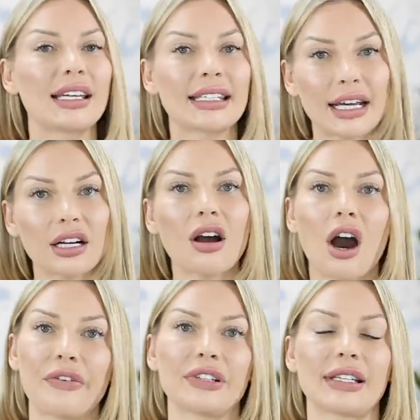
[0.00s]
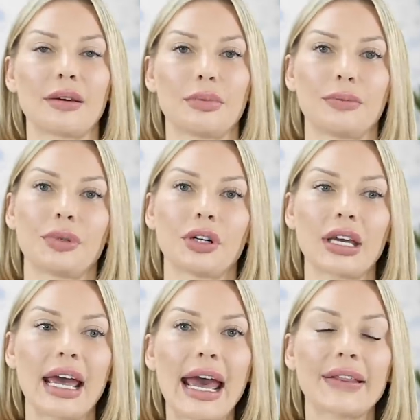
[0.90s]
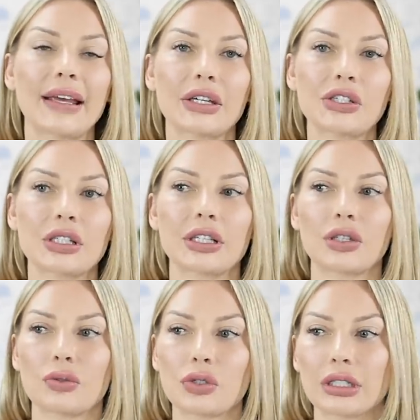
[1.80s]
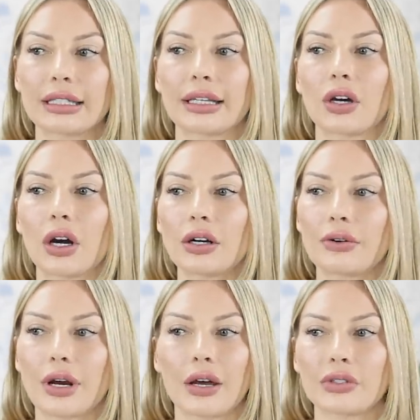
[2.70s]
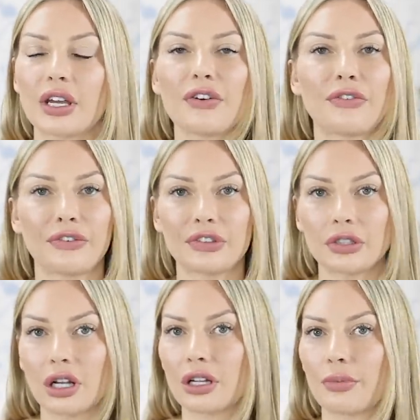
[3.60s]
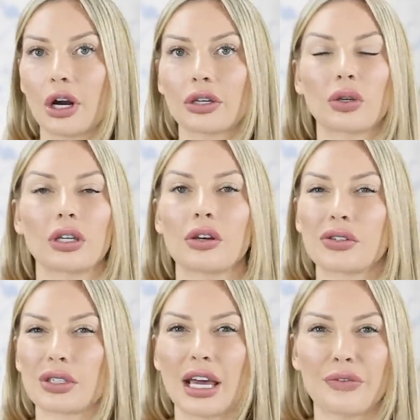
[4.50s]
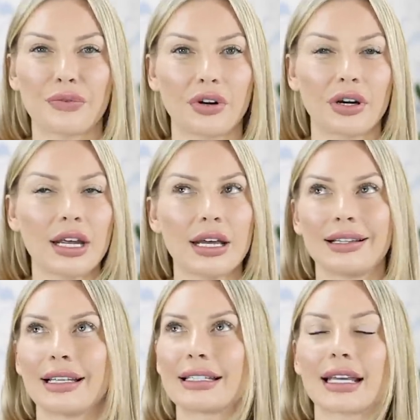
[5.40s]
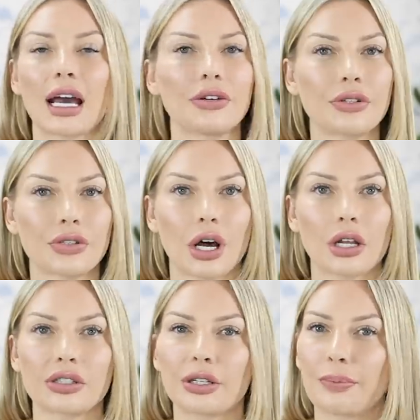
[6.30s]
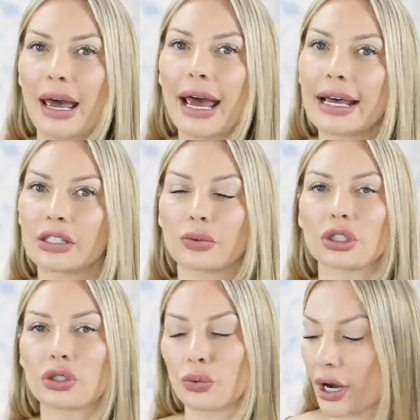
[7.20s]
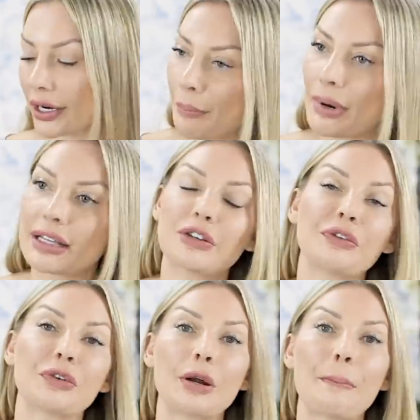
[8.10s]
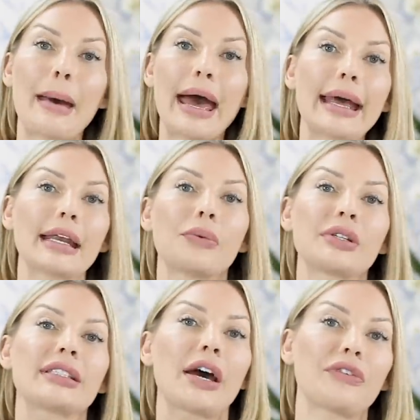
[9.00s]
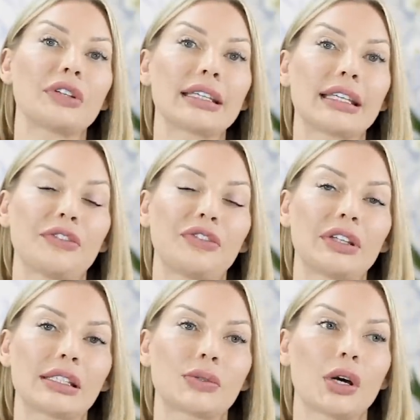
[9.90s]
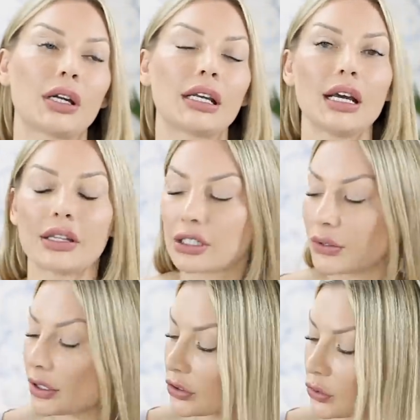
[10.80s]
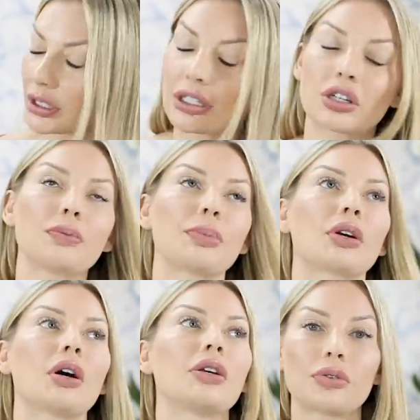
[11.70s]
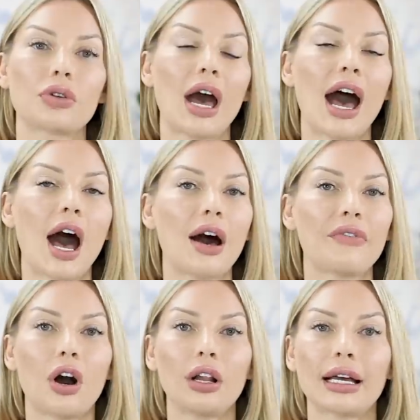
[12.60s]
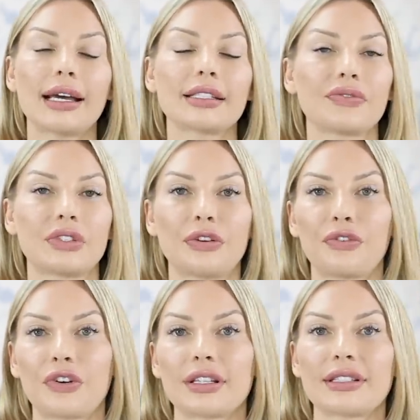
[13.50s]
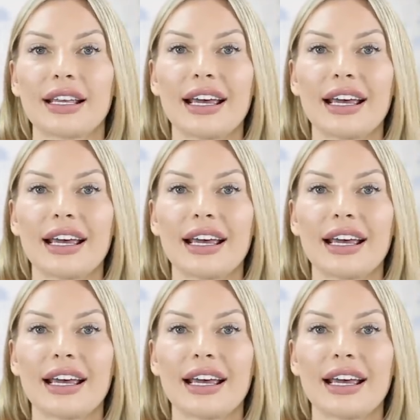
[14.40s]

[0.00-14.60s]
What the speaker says: get a coffee table book. And actually, usually they are around $50 mark. You can also get for, let's say, $100, depends which one. But for a man, I would definitely gift this one. This one is really good because you have all kinds of different